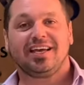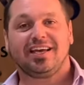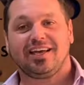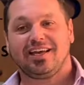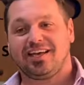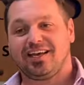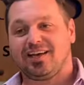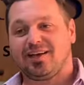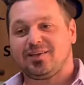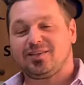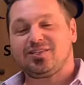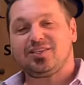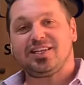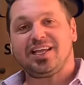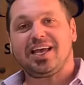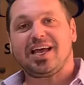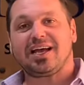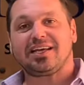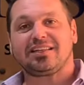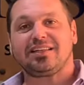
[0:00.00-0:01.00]

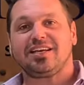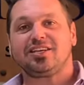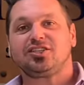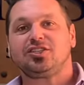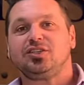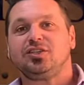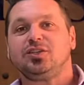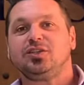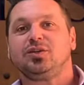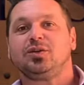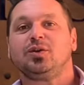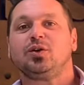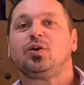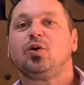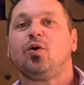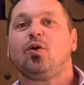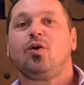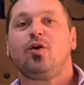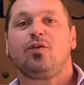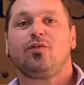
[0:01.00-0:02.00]
Today I'd like to
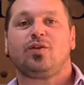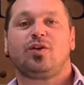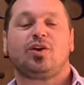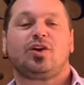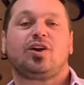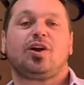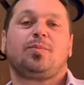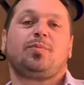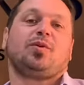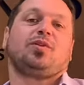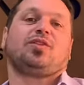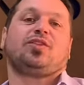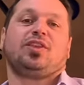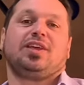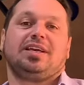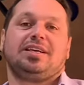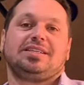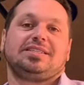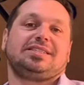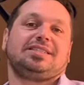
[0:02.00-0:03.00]
go over a couple of
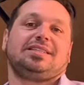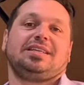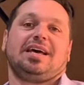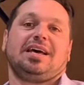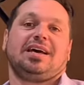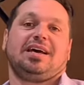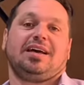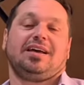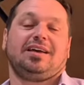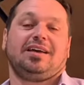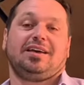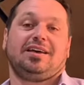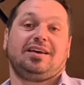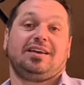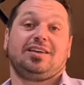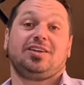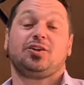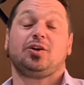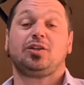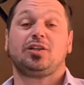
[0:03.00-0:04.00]
things that
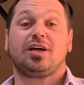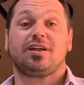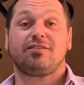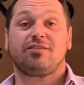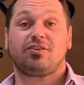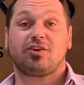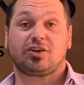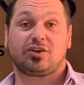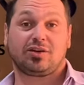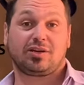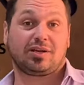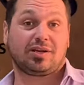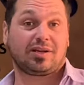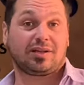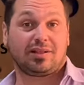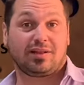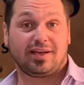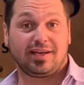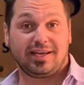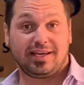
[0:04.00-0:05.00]
a lot of our
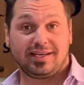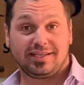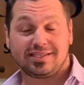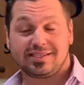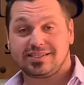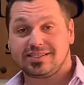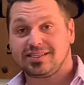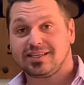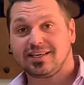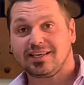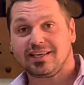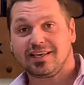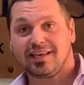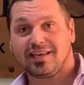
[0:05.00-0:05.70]
clients